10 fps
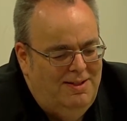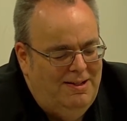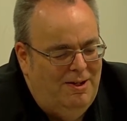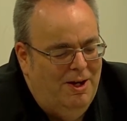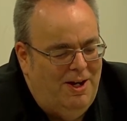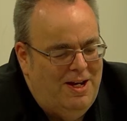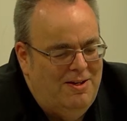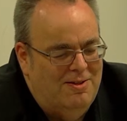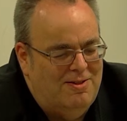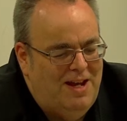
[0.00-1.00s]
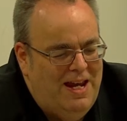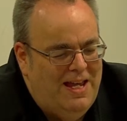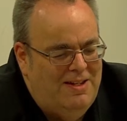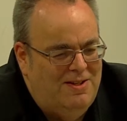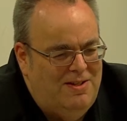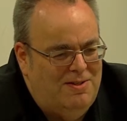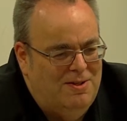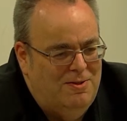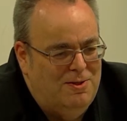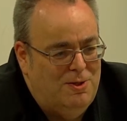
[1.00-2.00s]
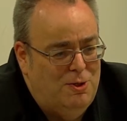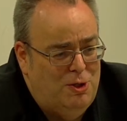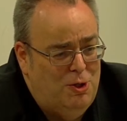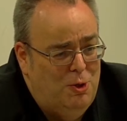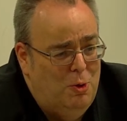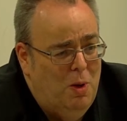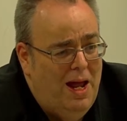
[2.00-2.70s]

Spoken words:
guidance in existence to